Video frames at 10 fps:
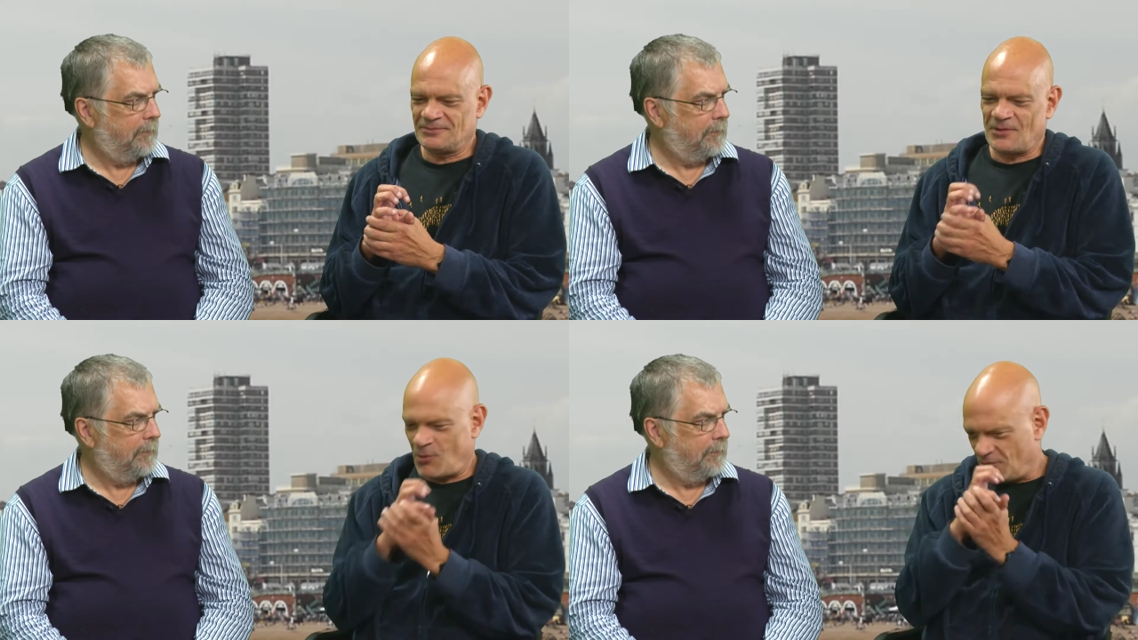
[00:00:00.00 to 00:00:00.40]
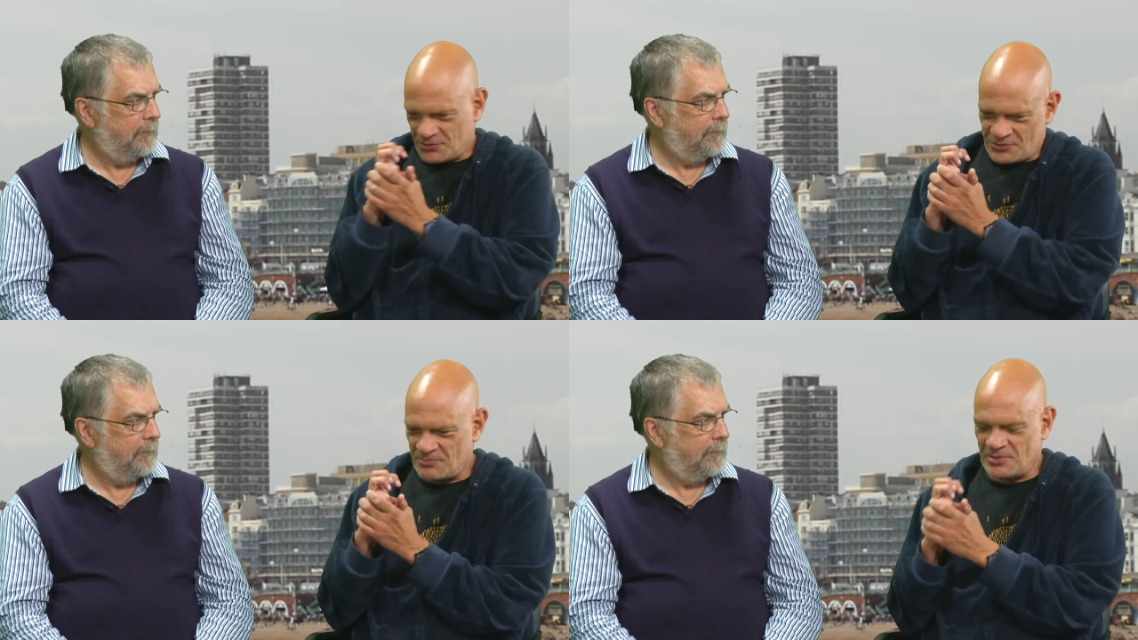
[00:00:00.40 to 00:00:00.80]
Speaker 1: all the
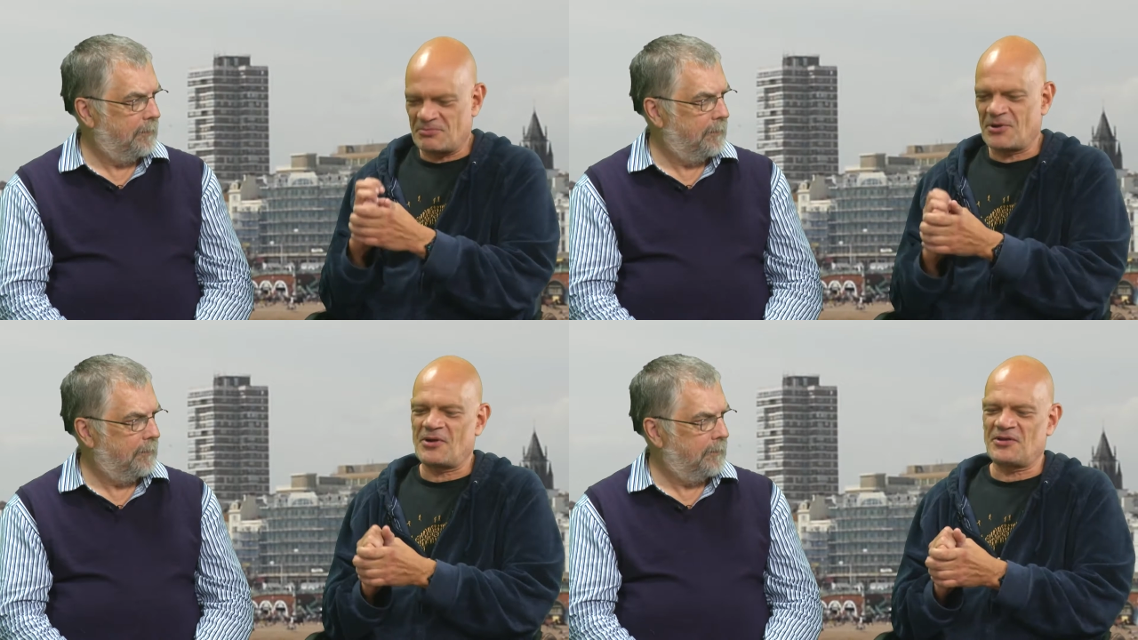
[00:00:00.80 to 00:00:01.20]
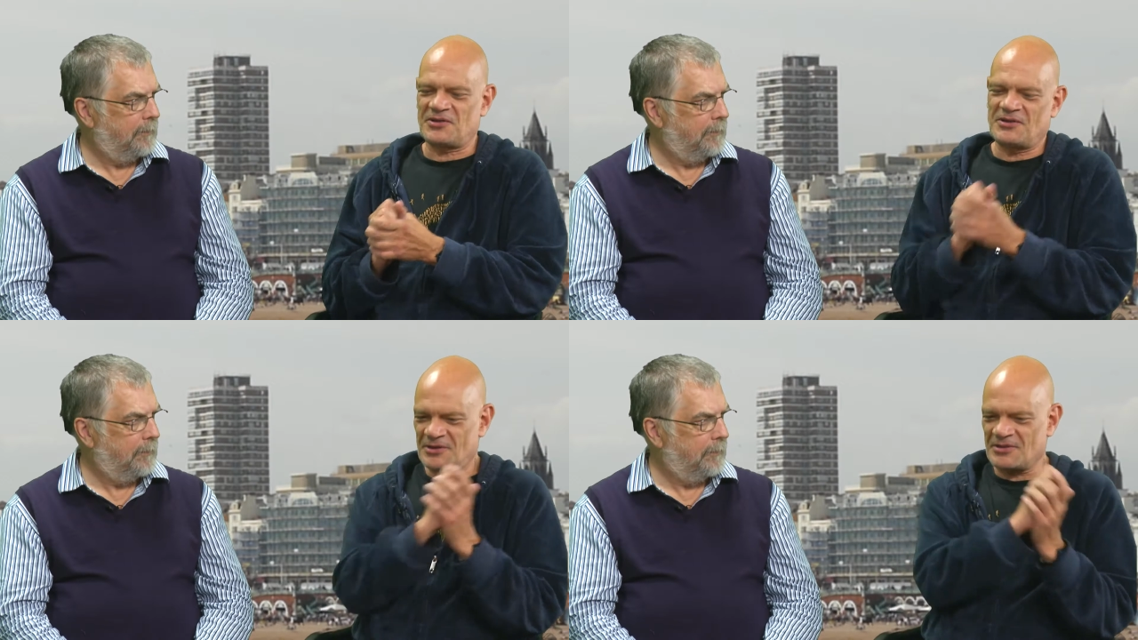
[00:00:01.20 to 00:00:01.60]
trumpet parts and
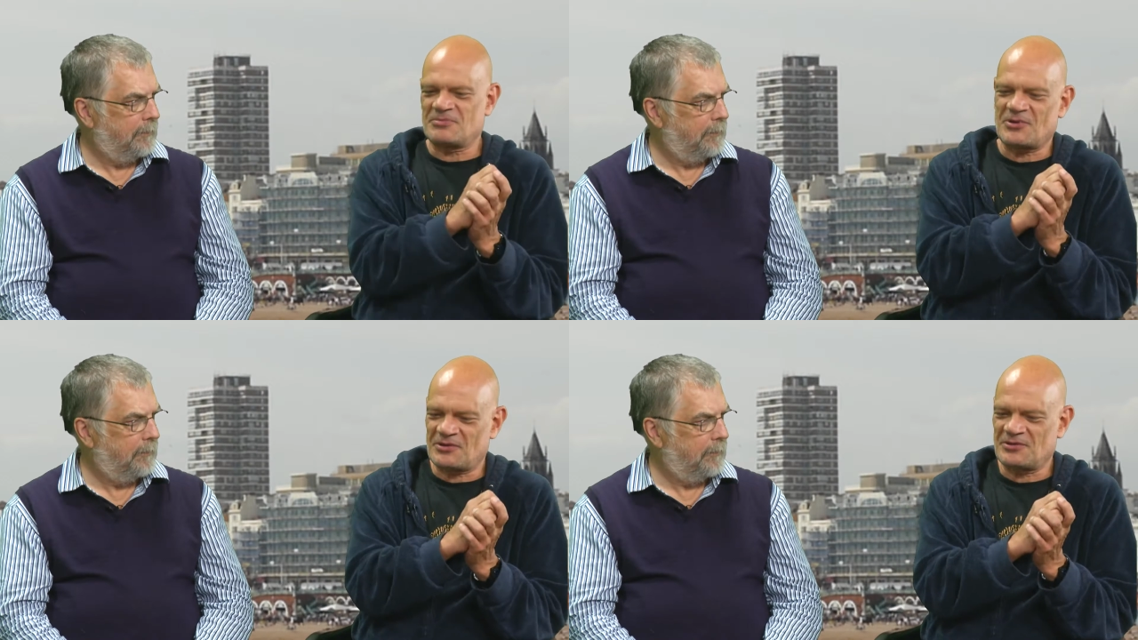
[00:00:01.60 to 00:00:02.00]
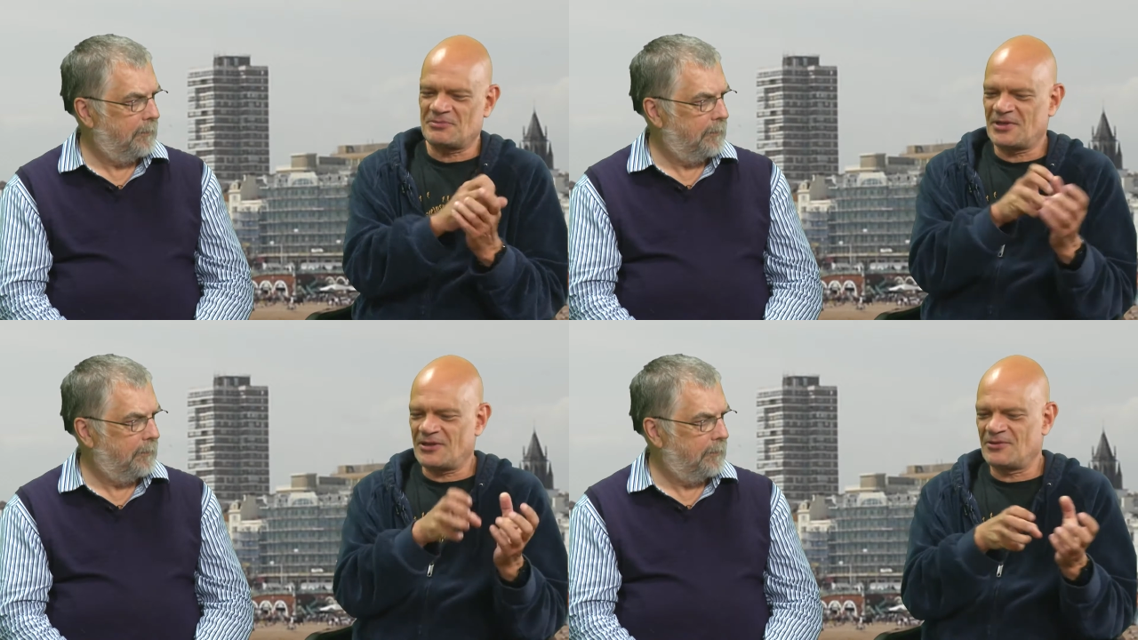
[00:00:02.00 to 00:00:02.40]
another person
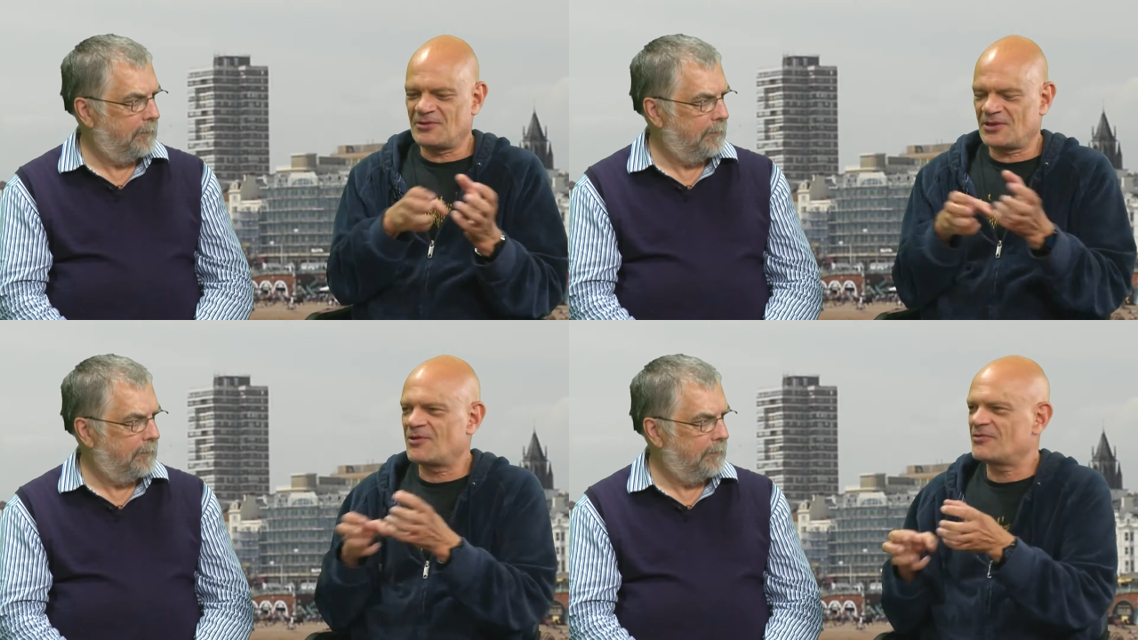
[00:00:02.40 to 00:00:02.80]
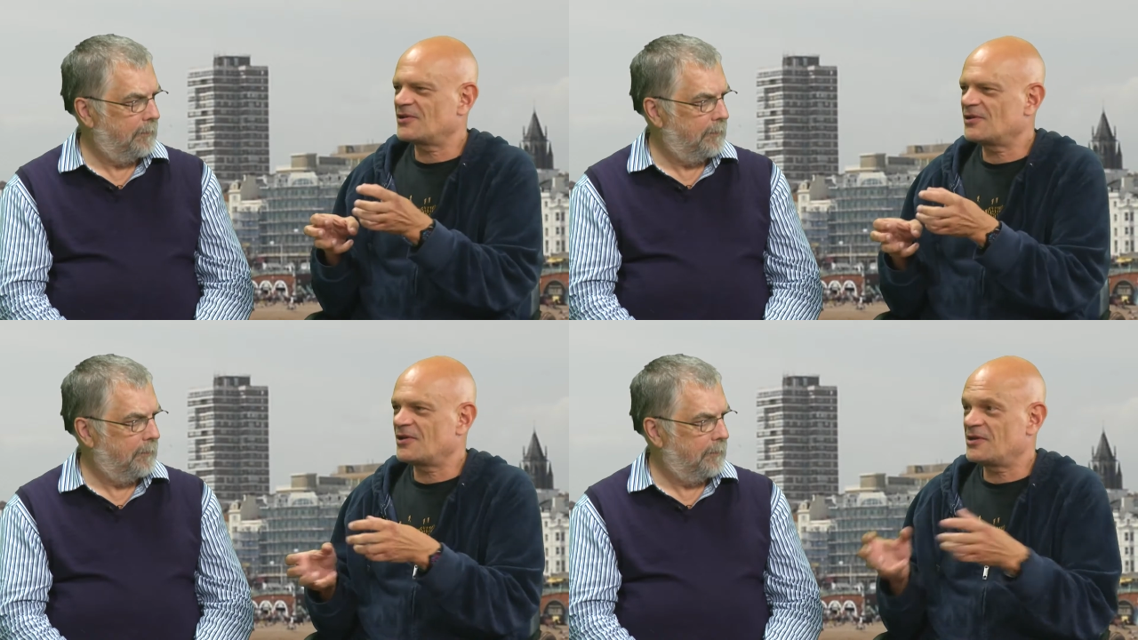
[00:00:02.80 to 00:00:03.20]
playing all the off
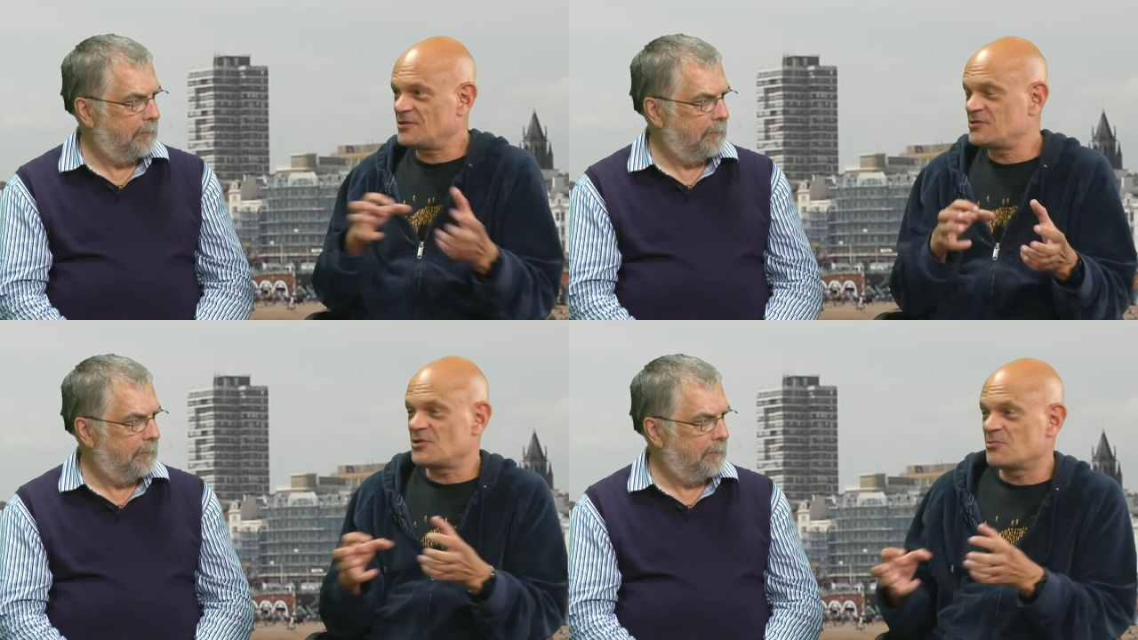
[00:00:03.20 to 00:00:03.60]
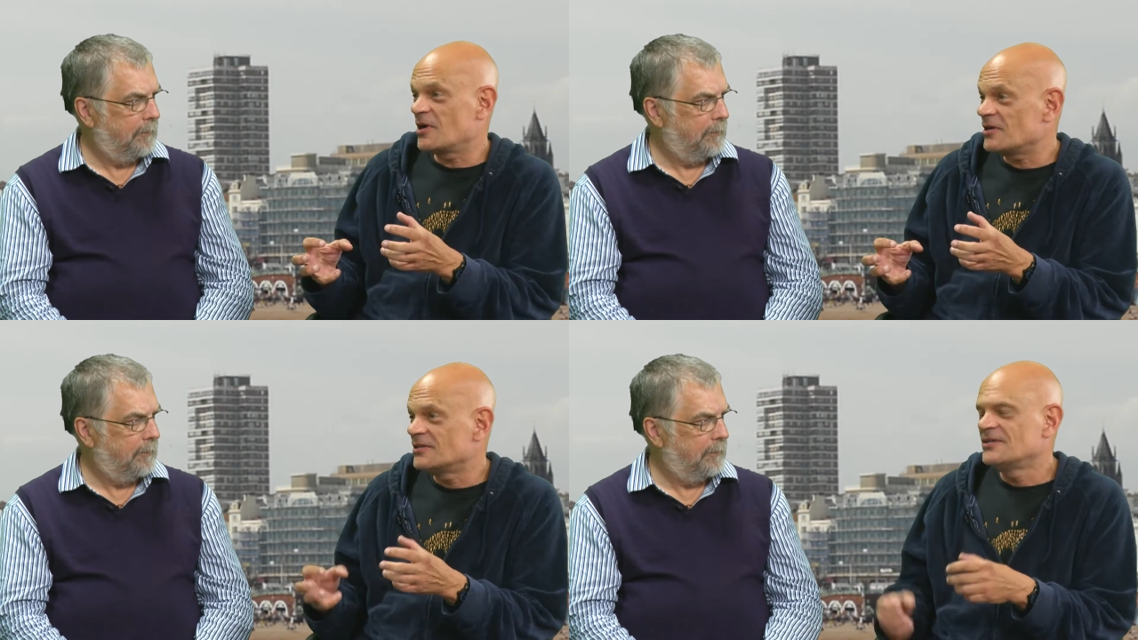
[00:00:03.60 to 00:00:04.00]
ophicleide and tuba,